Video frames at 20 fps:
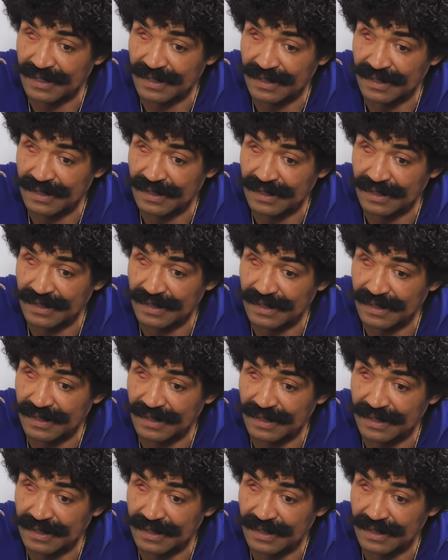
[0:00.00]

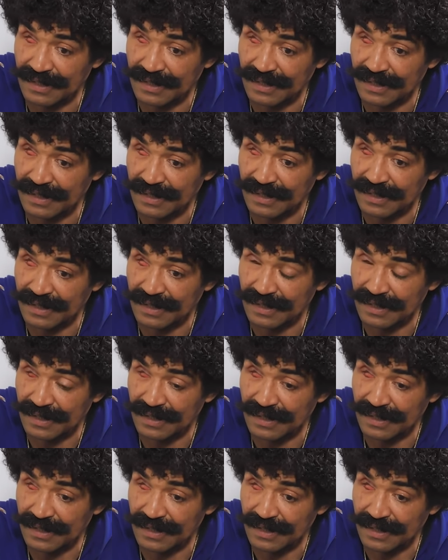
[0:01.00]

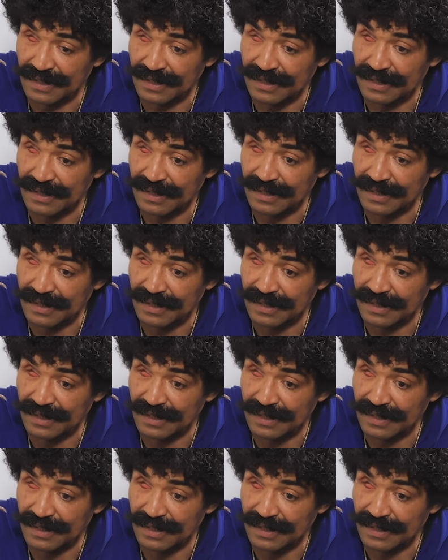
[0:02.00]
Nobody speaks.